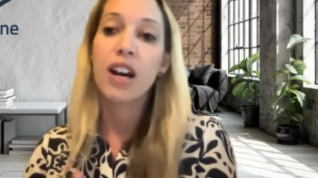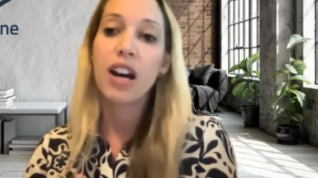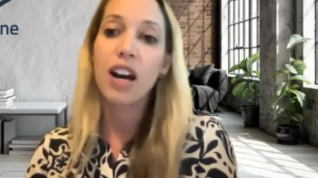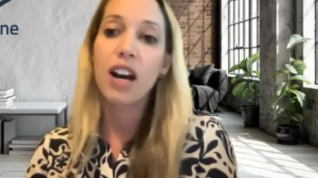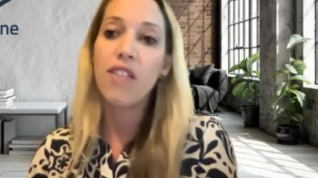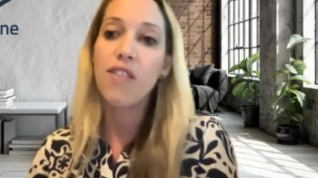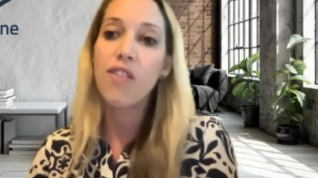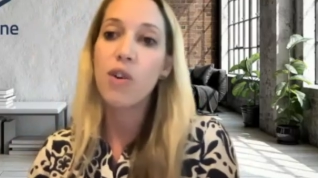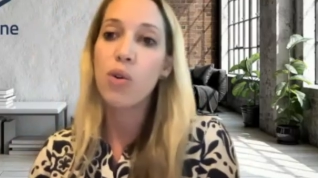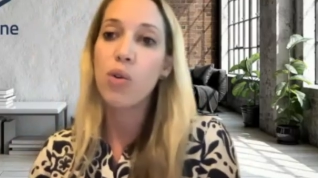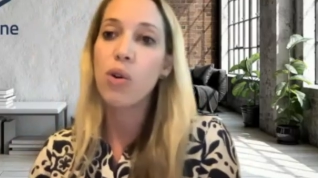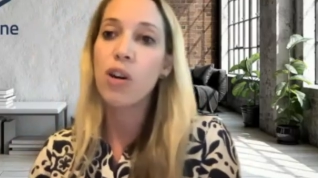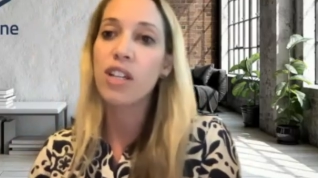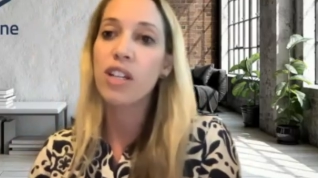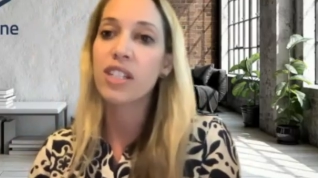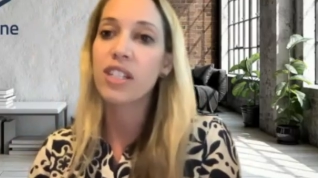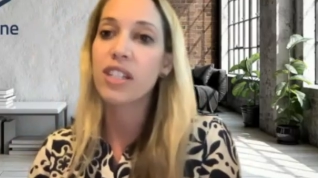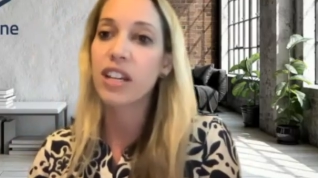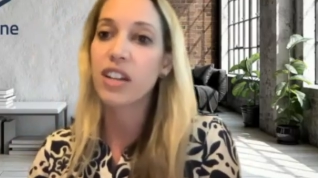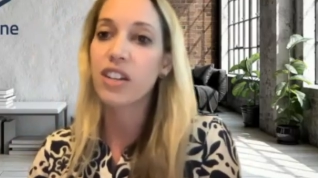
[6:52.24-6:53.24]
of
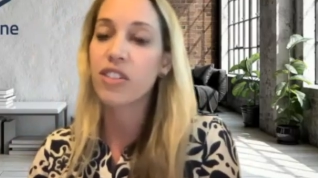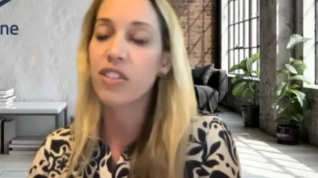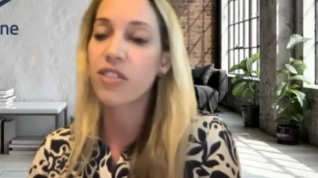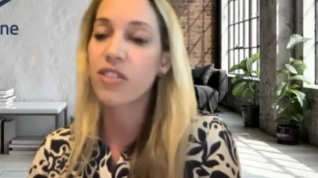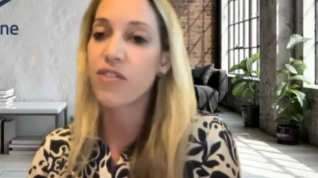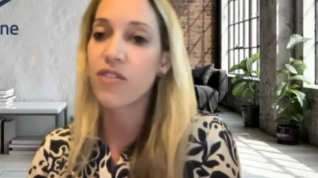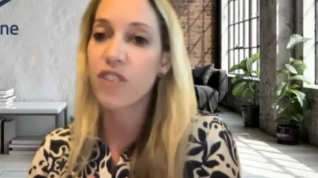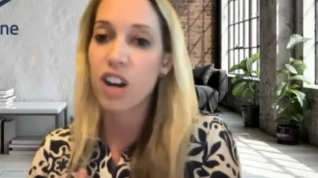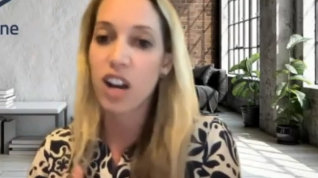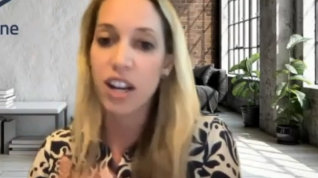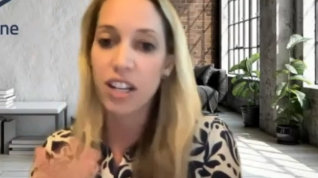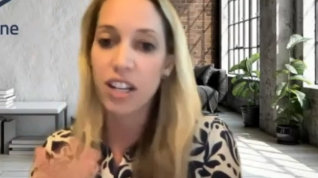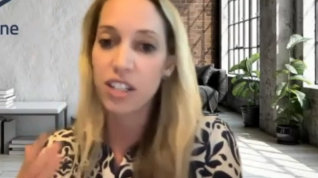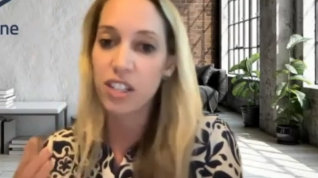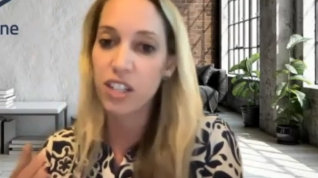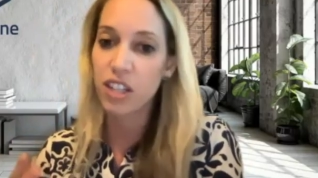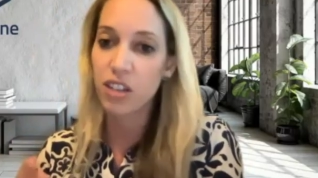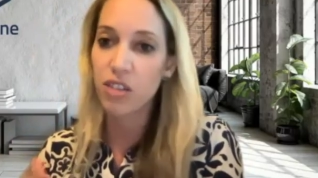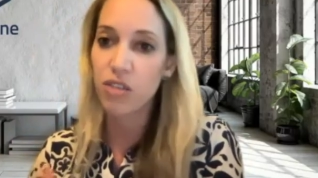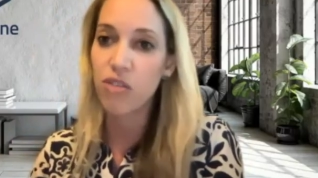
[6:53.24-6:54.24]
course, there's fraud is
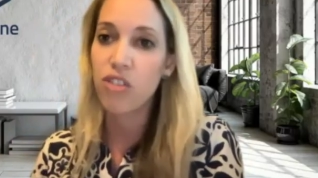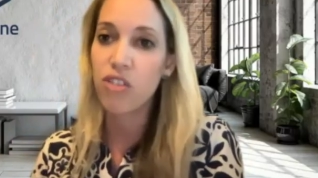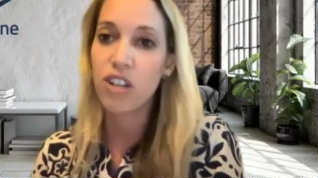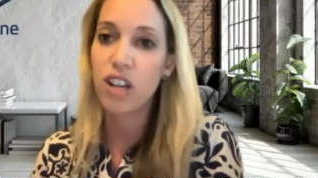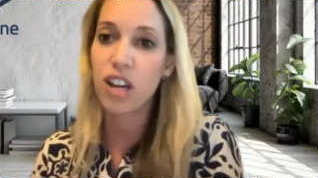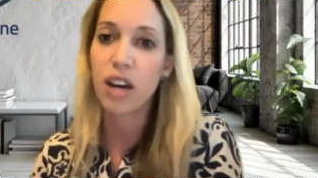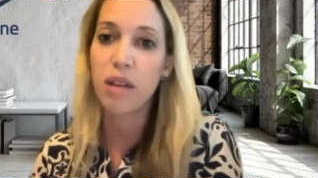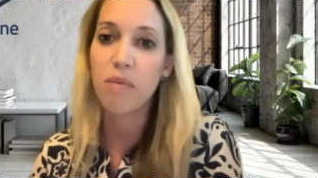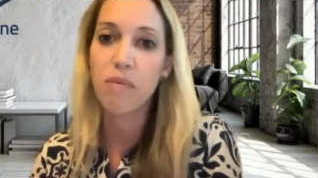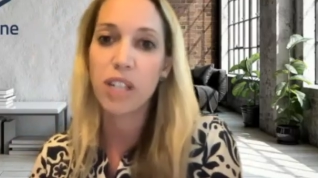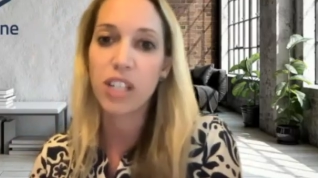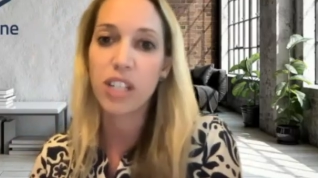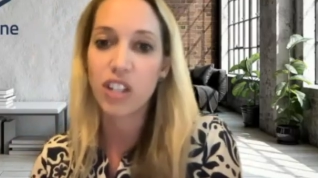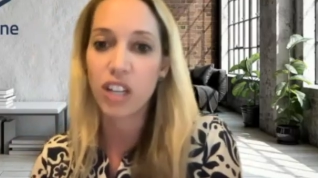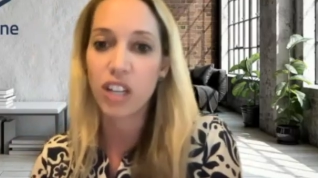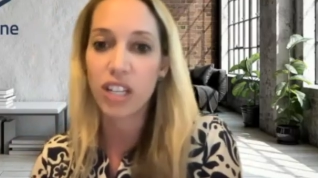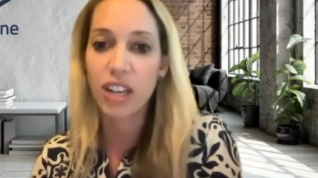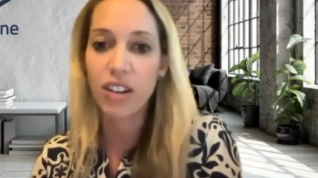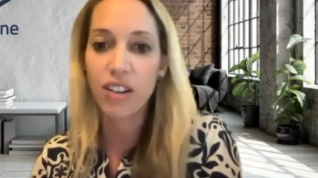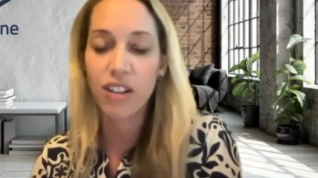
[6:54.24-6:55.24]
huge. Um, we
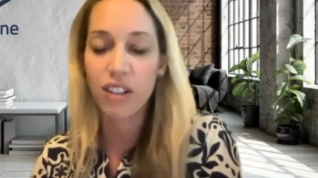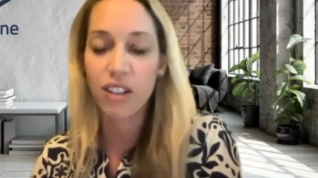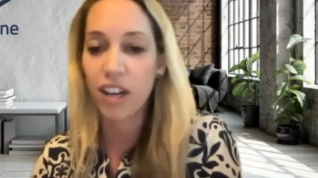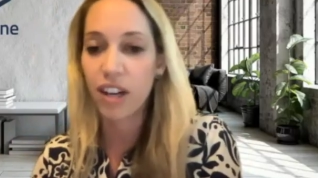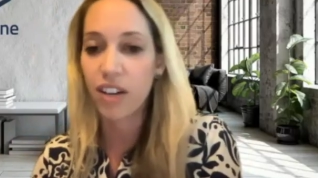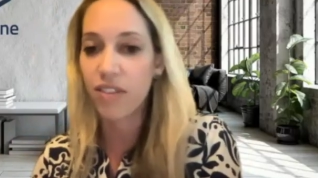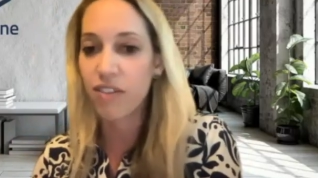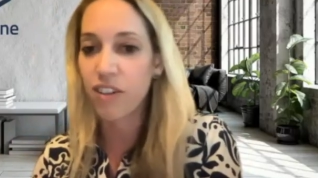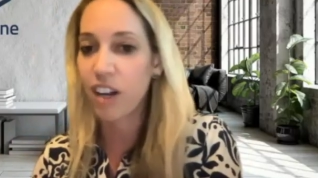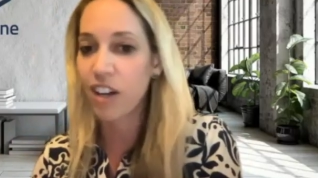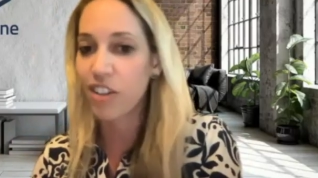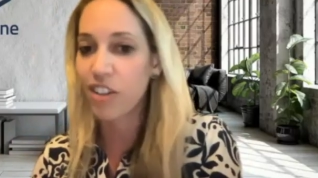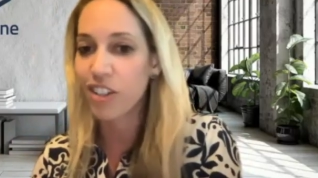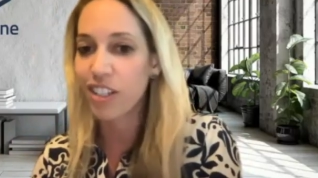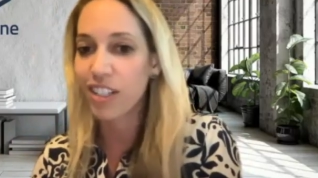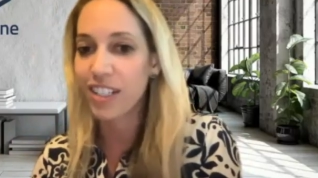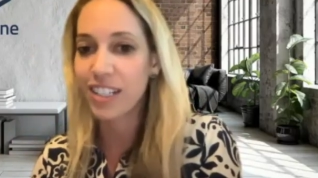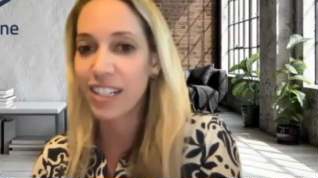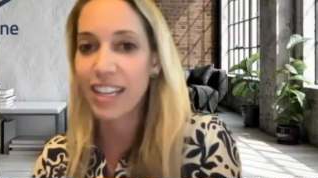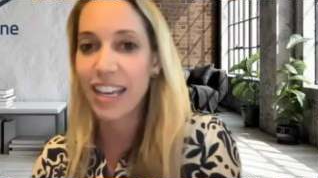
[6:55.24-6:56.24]
shut down a lot of
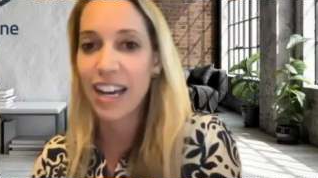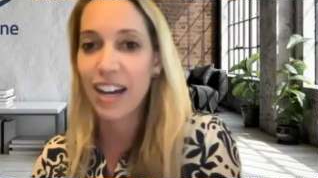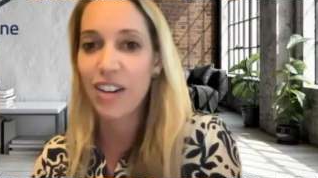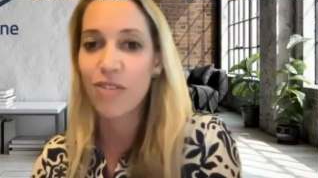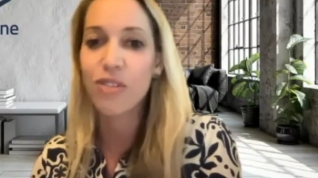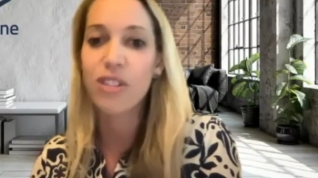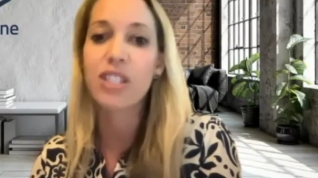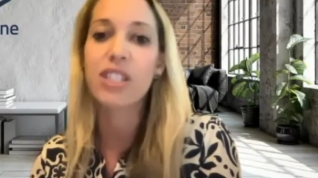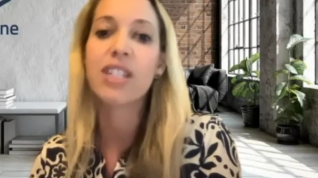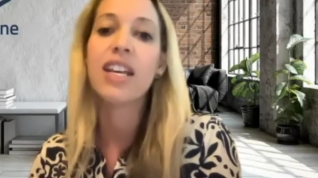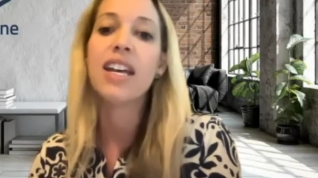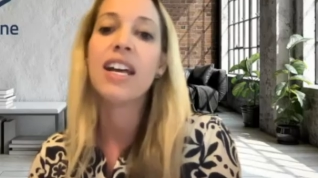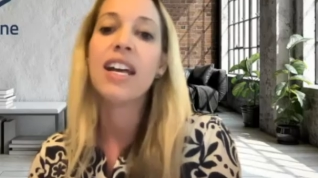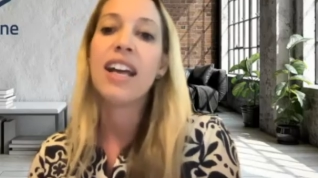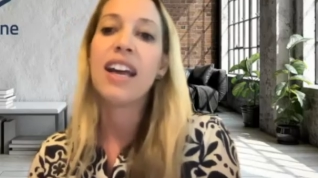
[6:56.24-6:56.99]
fraudulent accounts.